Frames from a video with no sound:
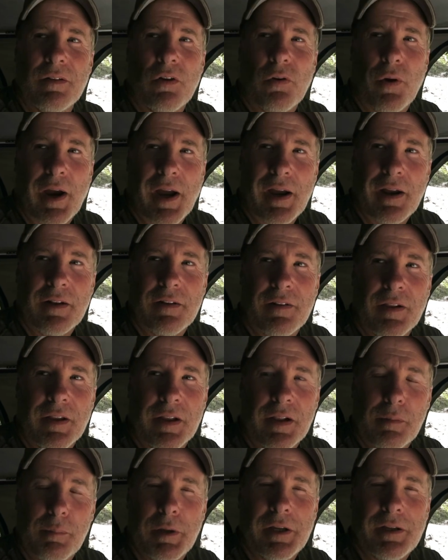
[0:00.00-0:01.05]
cracked a
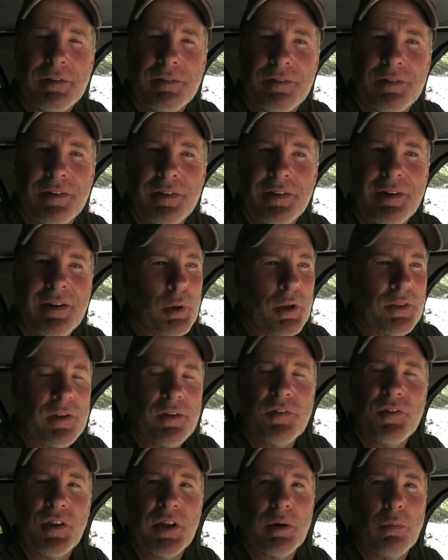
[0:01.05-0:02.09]
little bit, but
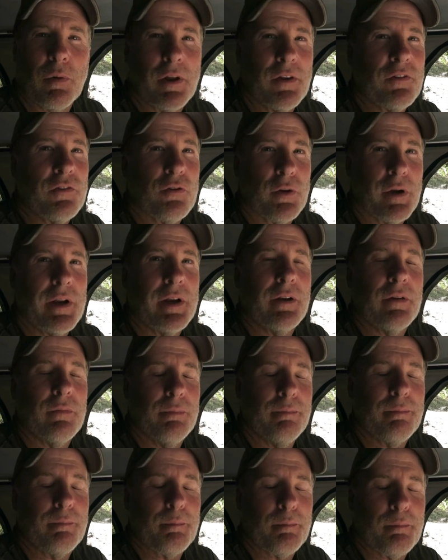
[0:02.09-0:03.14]
this thing was treated
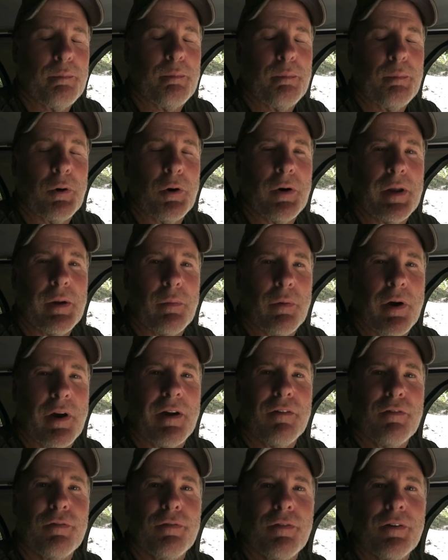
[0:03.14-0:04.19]
pretty
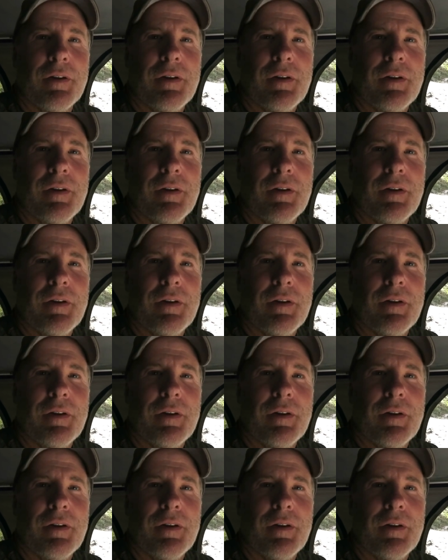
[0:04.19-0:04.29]
rough.